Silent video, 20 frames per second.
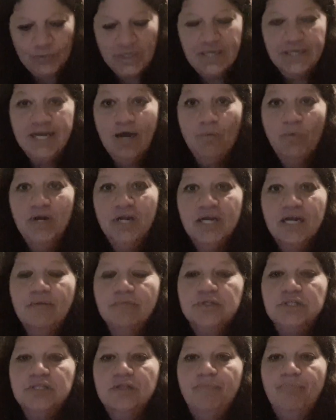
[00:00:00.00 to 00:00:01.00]
Now, when it
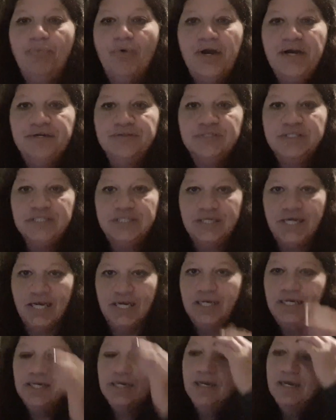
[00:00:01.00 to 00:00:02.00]
comes to the brown
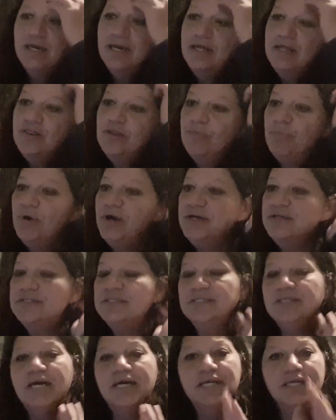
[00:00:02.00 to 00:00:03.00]
snake
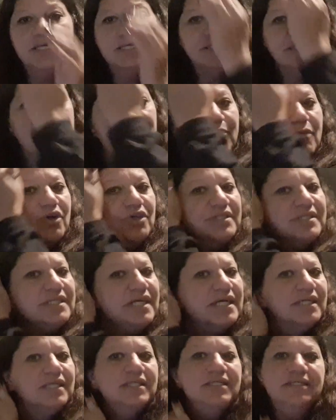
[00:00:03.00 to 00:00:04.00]
is our most
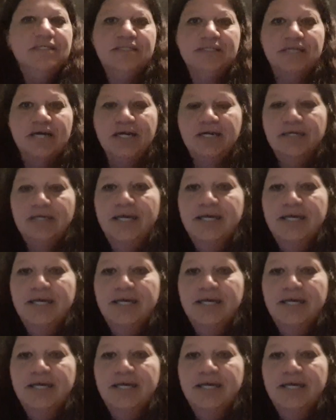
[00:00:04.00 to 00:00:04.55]
deadliest snake.